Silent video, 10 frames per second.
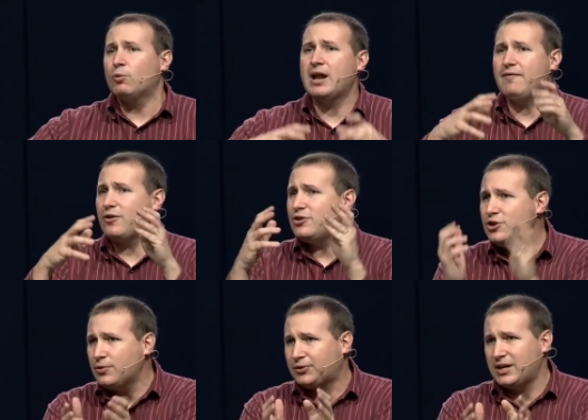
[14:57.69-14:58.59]
whatever
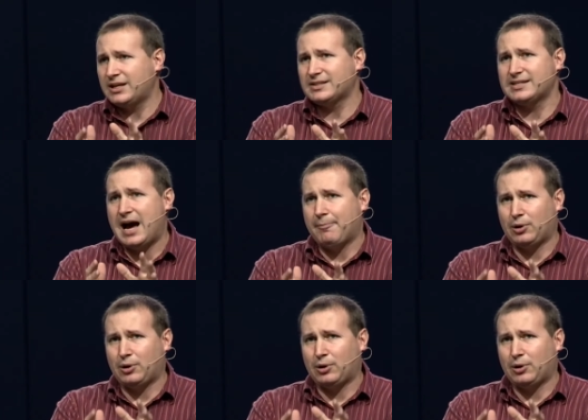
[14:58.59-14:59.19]
you think is not